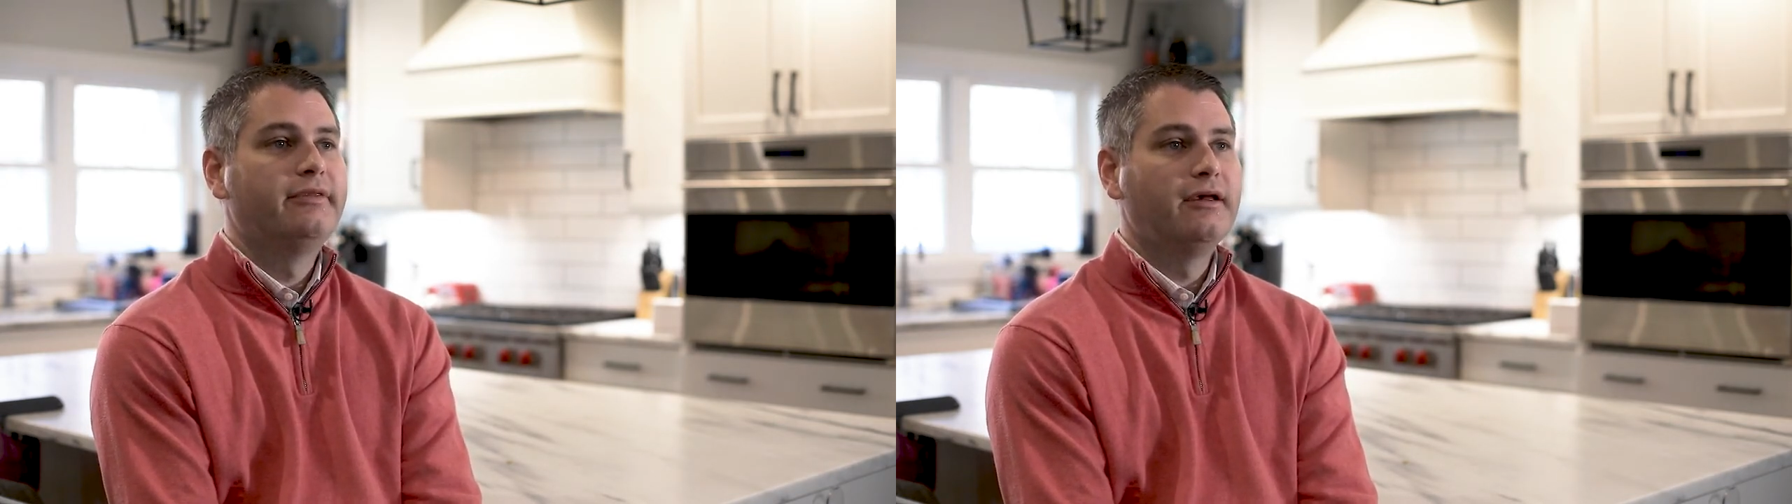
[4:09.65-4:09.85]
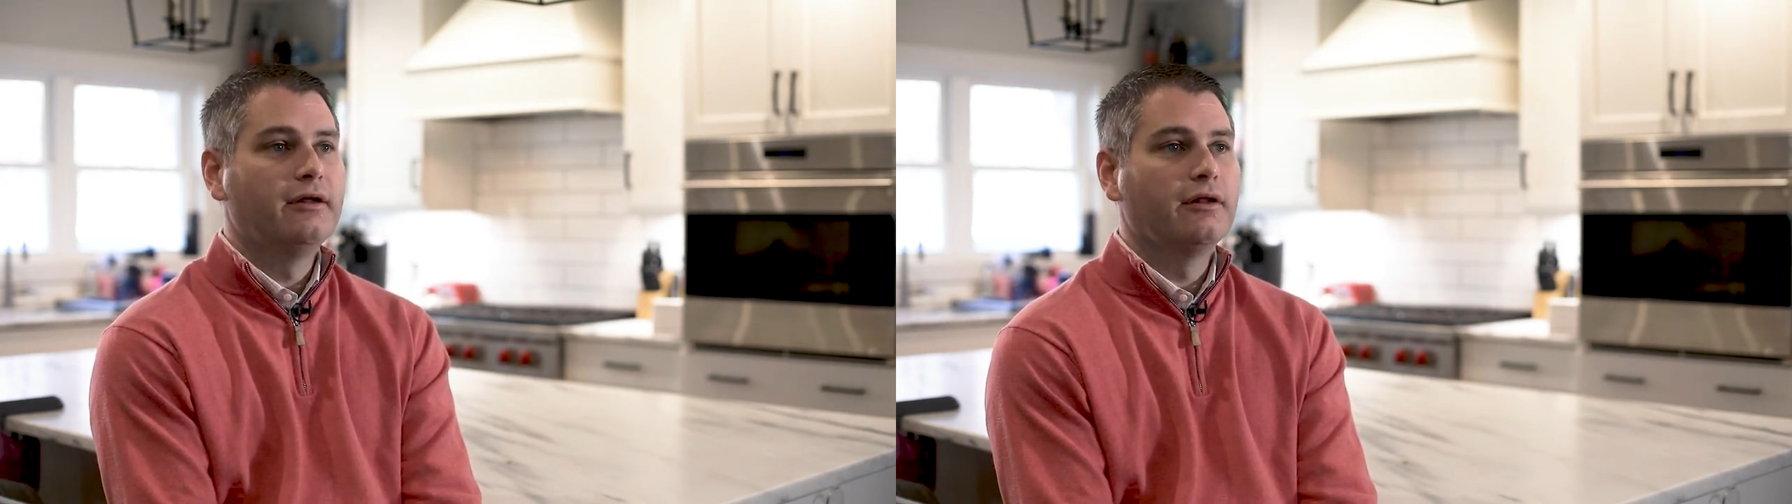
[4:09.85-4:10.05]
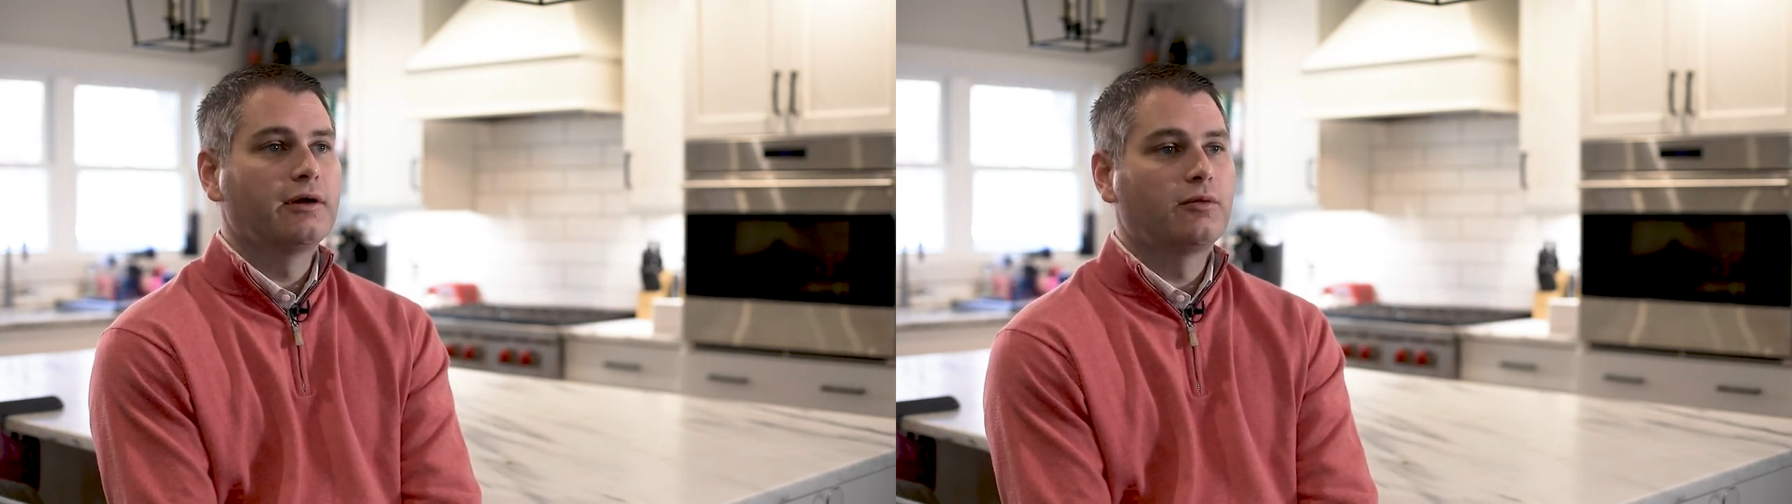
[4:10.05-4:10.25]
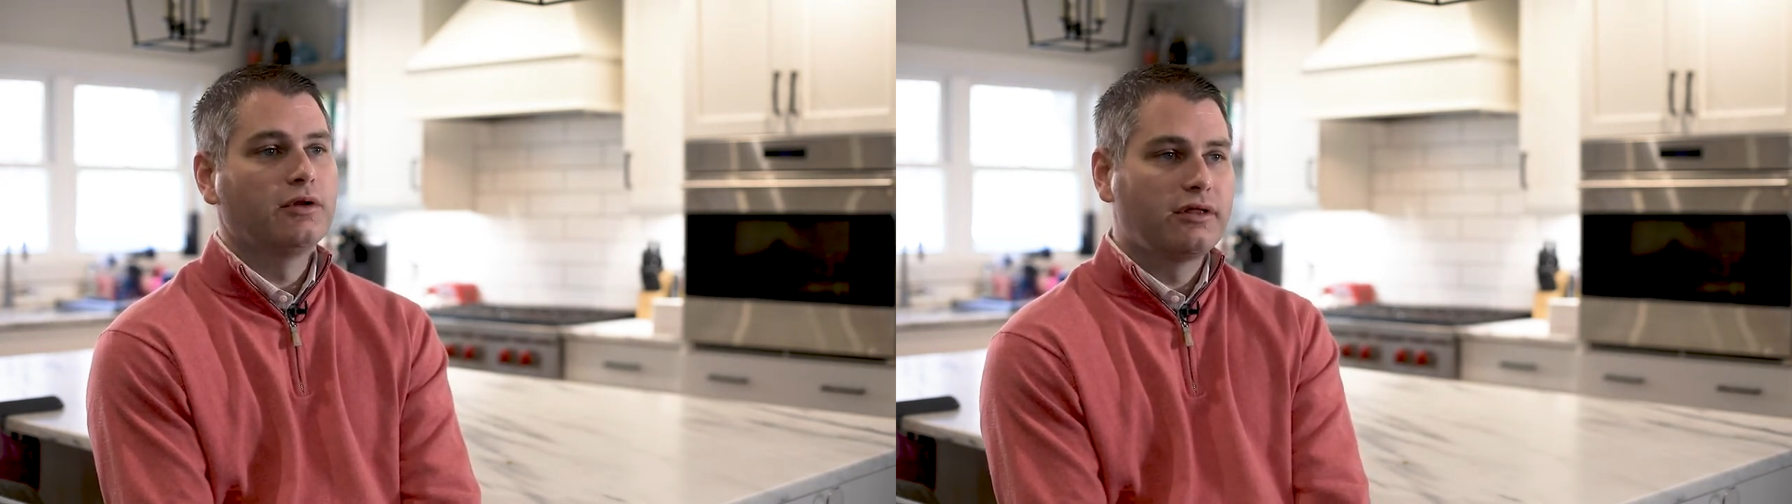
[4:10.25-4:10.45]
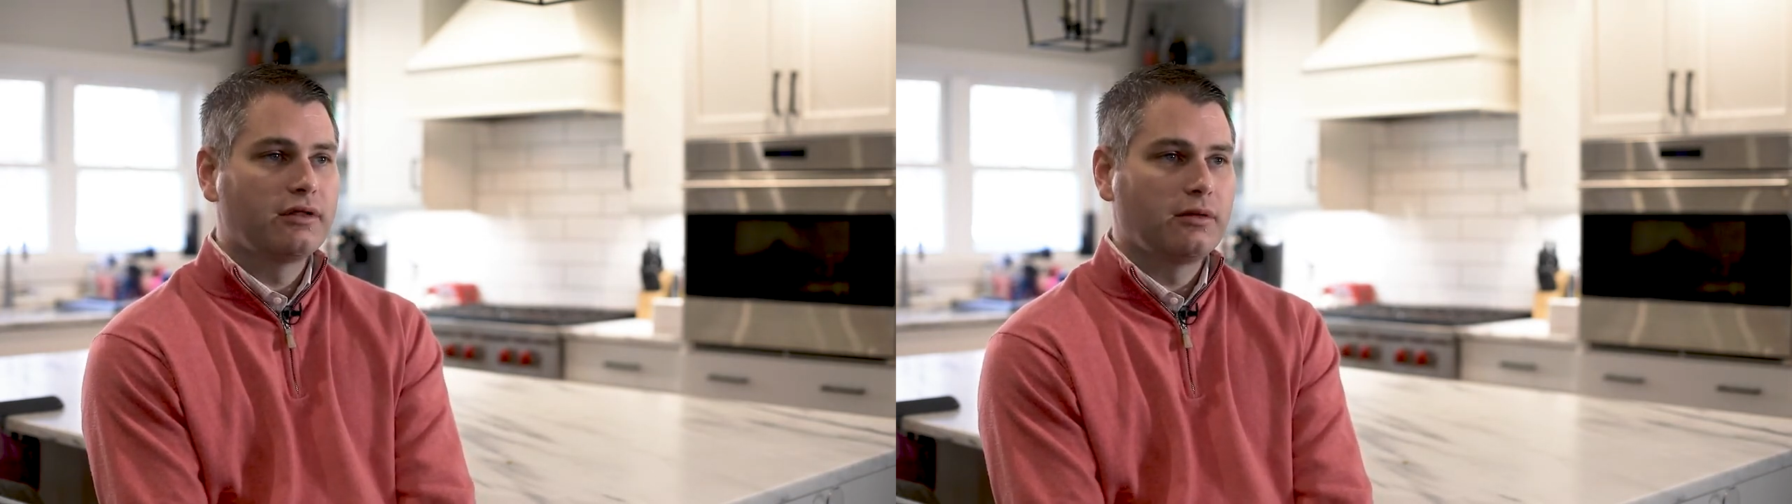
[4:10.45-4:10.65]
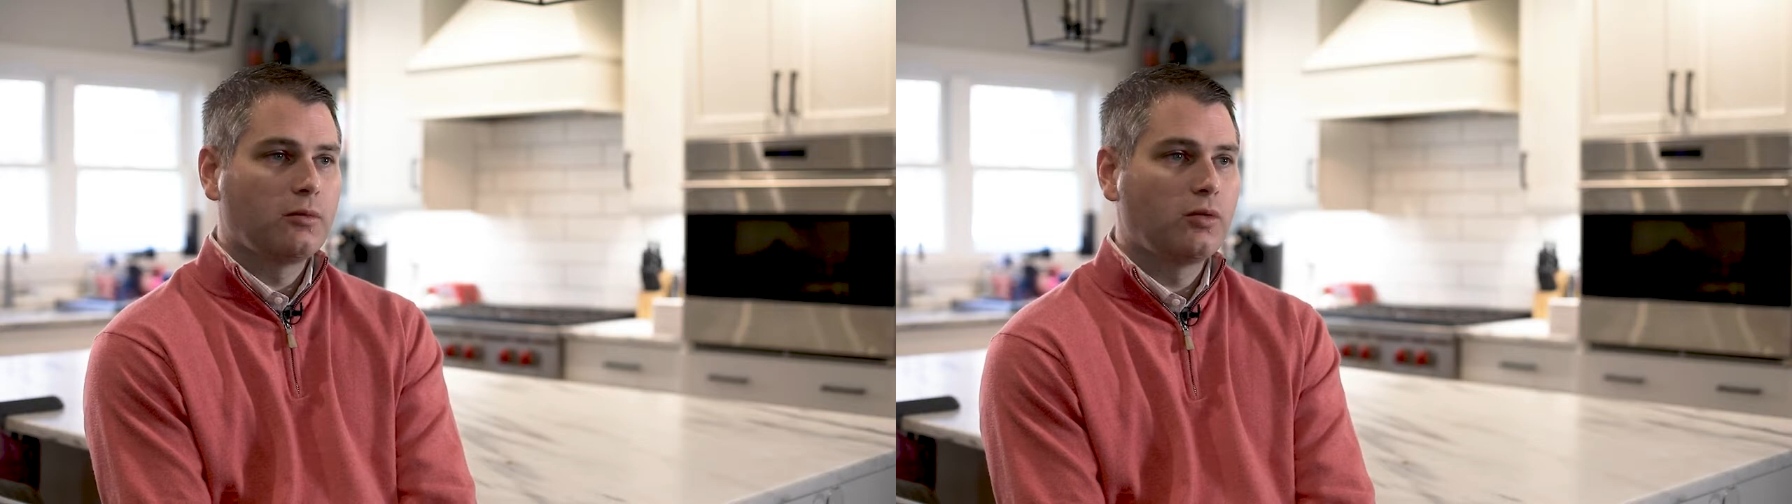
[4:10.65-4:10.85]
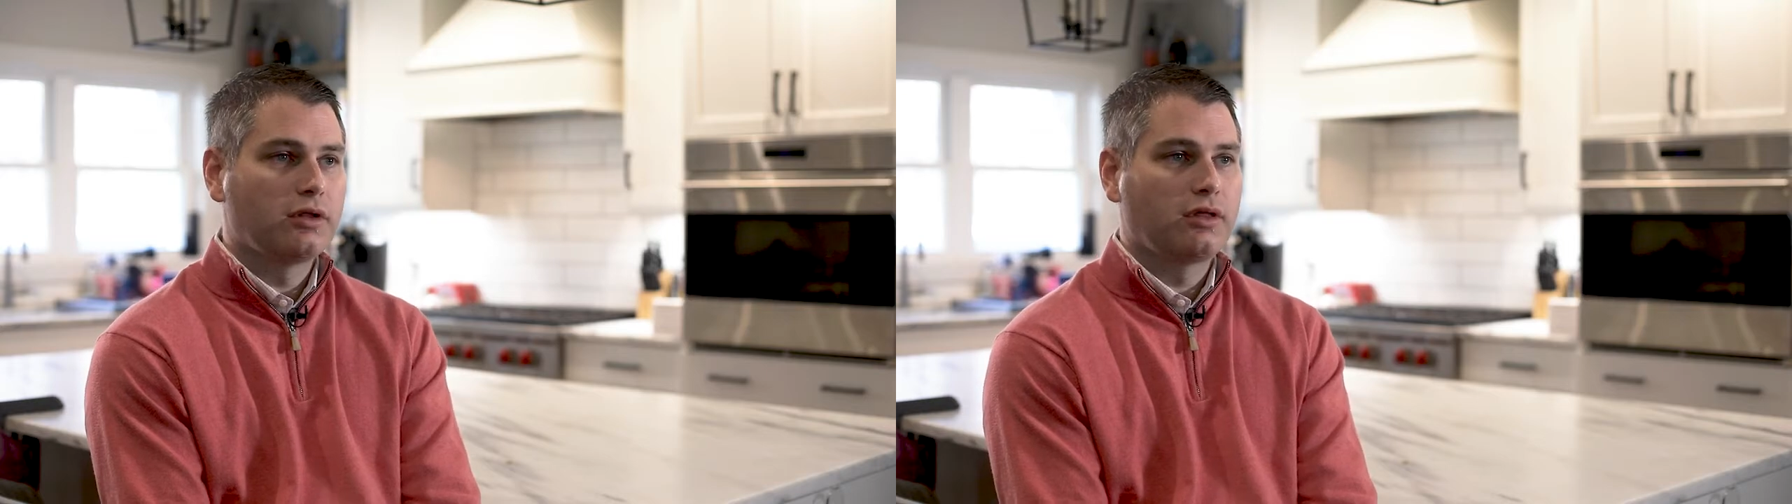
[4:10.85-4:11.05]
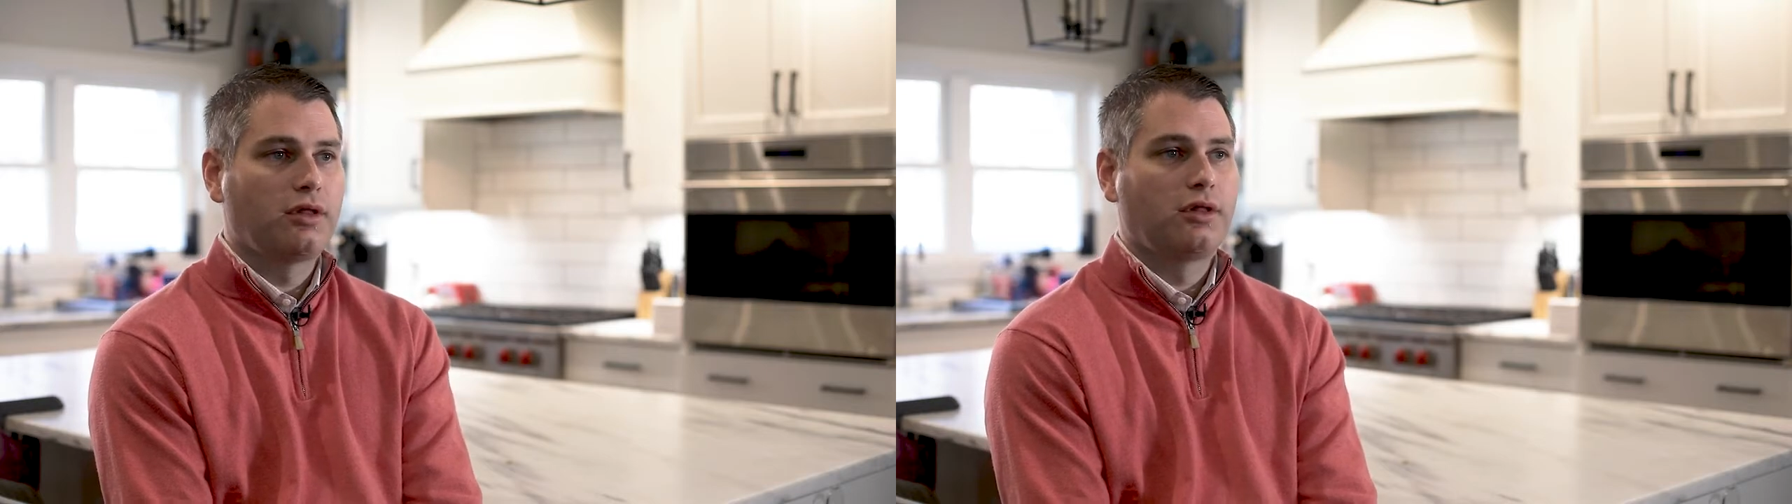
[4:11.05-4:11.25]
dealing with
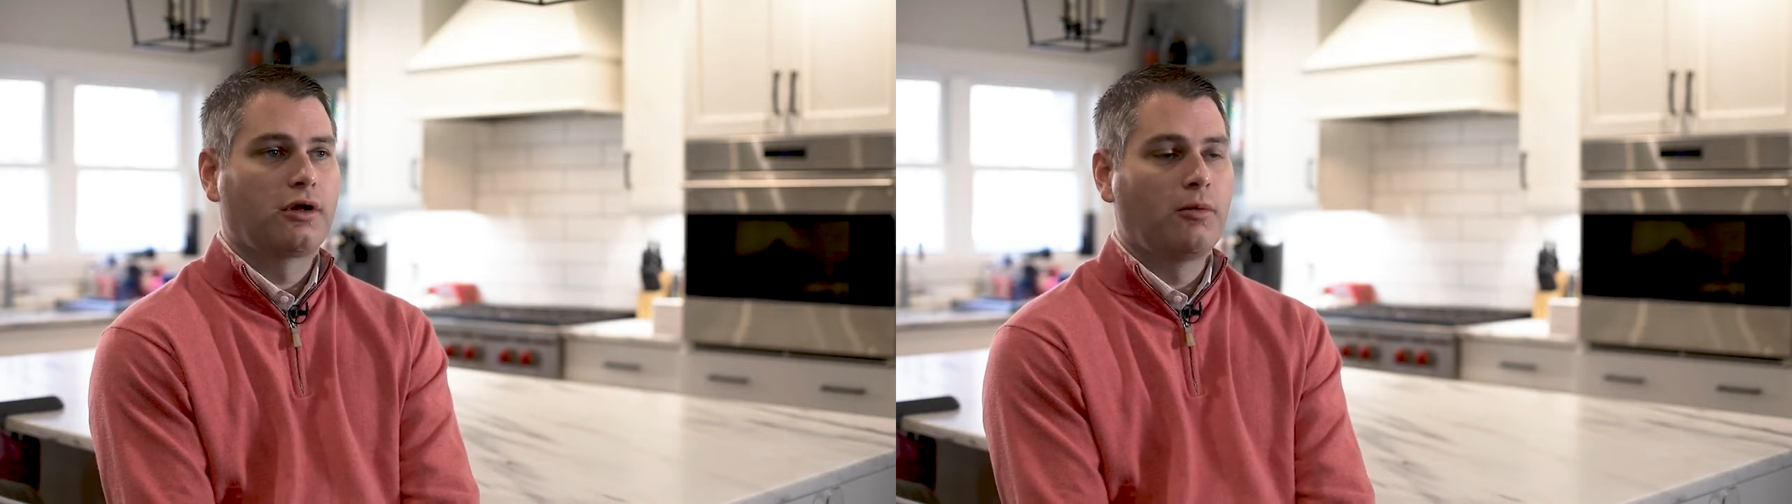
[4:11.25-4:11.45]
the